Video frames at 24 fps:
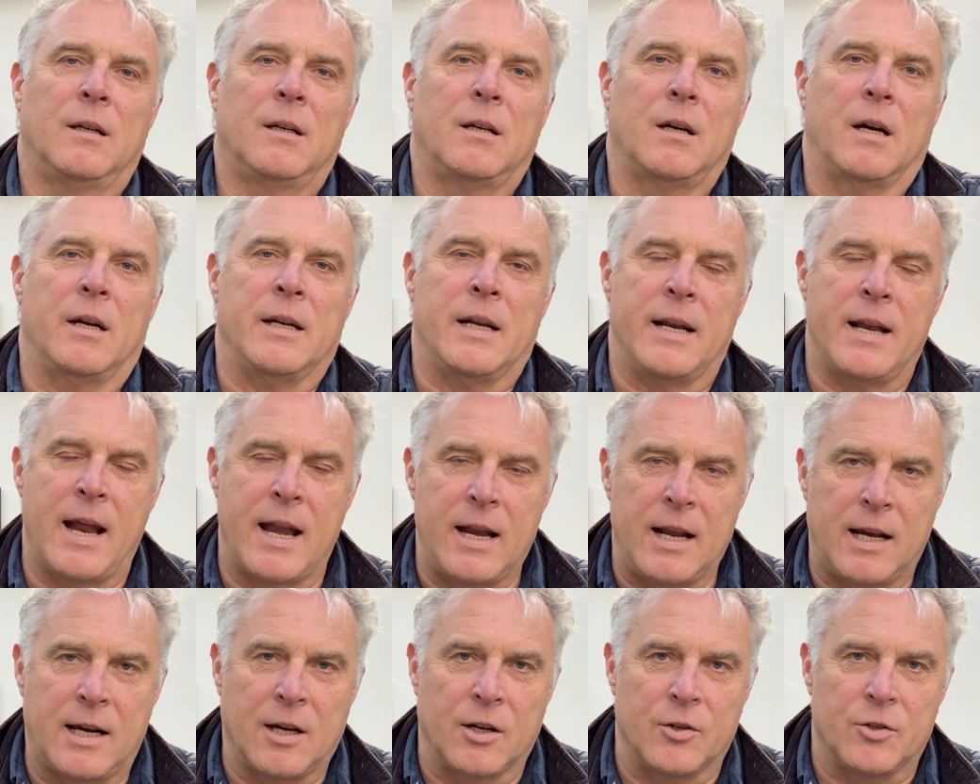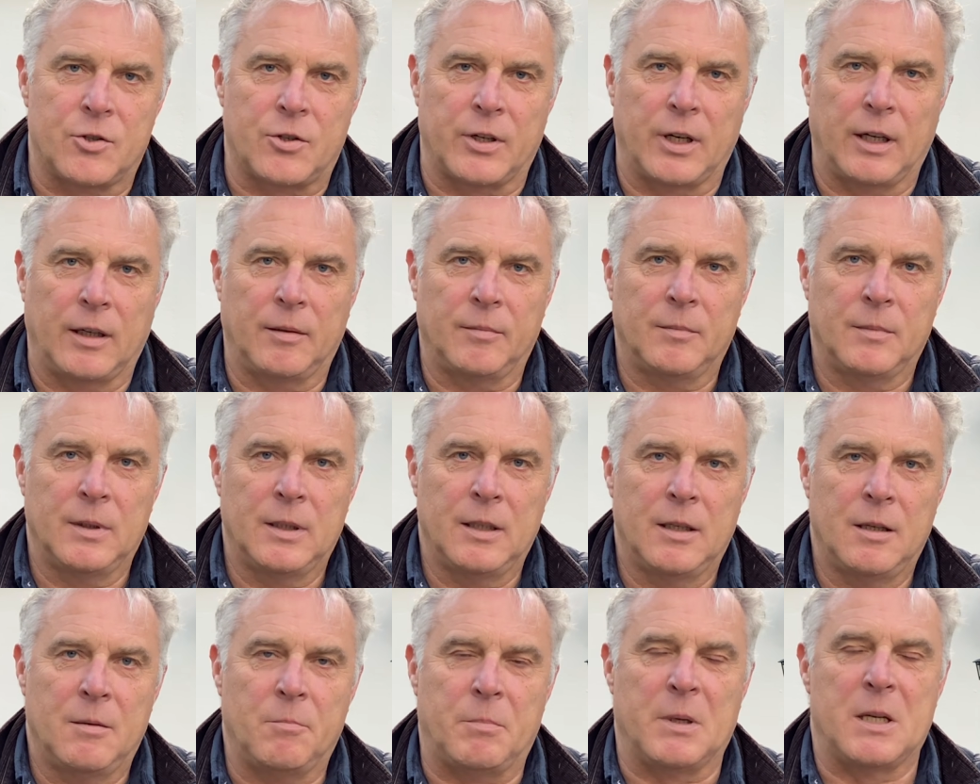and in any country,
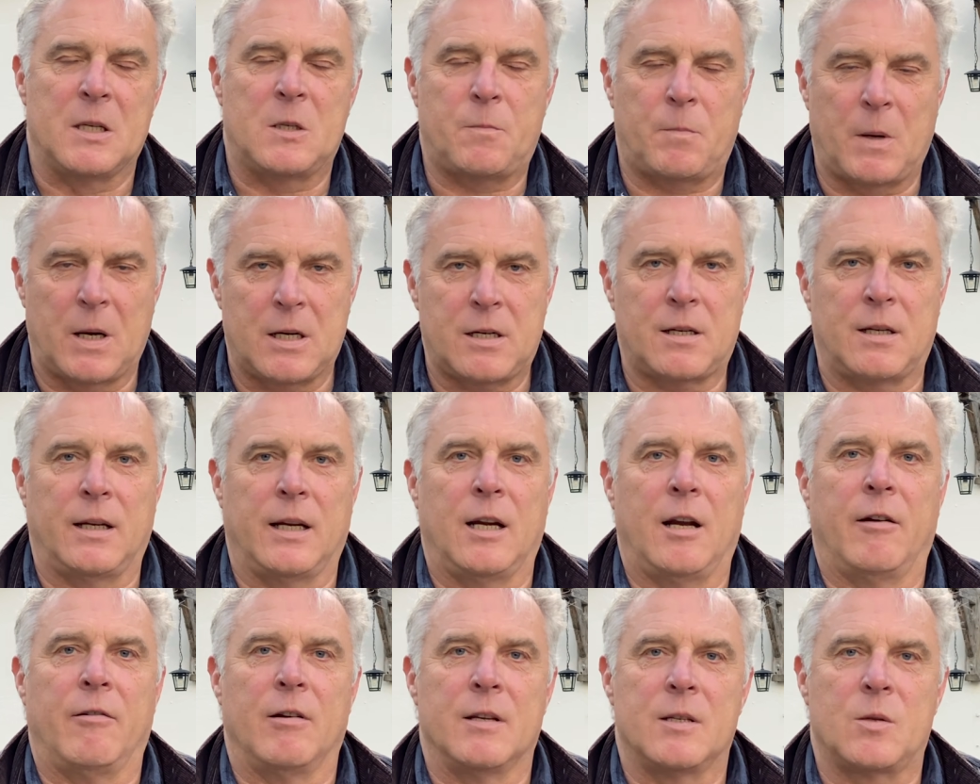but especially here in